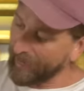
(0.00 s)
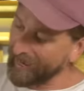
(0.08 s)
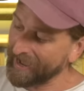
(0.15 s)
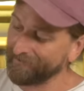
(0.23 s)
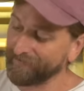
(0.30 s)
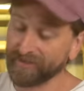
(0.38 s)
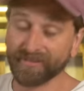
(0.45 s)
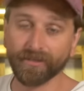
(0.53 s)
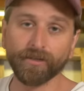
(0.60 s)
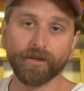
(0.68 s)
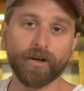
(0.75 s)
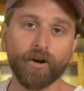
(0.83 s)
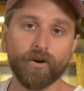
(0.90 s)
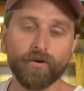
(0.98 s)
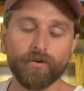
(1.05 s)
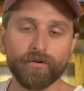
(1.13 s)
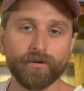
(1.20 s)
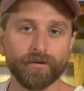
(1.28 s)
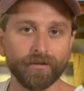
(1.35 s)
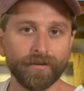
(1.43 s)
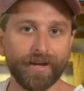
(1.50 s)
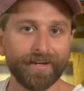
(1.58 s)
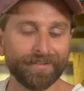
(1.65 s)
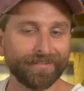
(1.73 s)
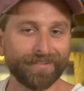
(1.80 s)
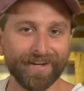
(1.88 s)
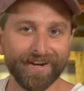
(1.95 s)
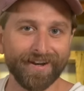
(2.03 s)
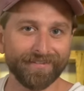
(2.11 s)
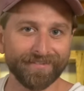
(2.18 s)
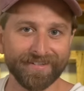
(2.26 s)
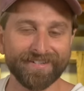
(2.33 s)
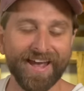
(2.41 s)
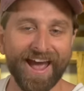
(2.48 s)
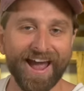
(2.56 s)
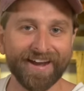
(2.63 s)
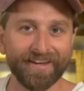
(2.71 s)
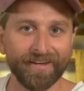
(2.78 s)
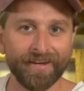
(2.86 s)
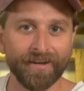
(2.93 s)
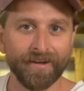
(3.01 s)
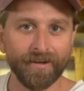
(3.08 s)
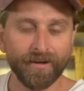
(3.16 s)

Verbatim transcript: I have the silicone, like it kind of has a tacky